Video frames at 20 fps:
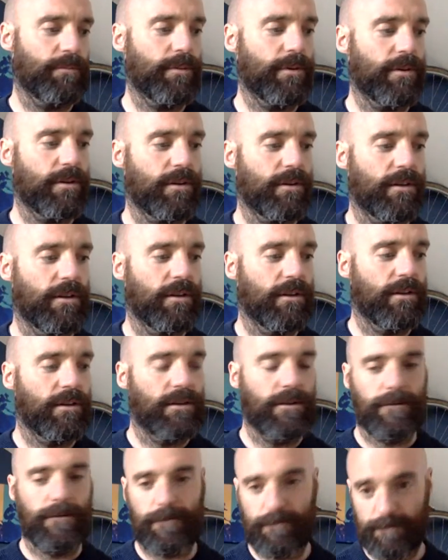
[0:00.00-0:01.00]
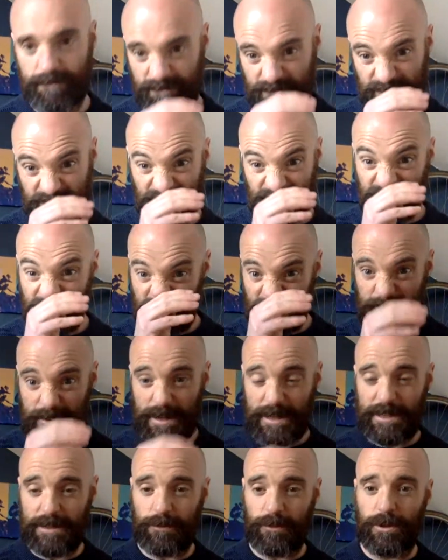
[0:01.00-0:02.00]
but
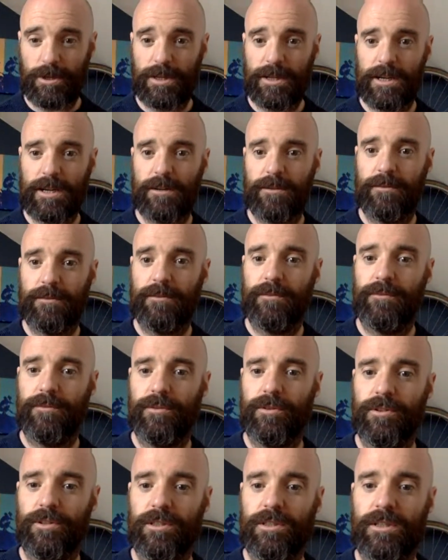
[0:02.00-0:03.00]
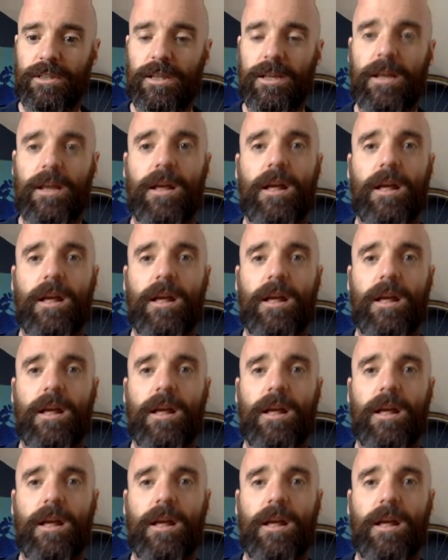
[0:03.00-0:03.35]
that didn't work out, unfortunately.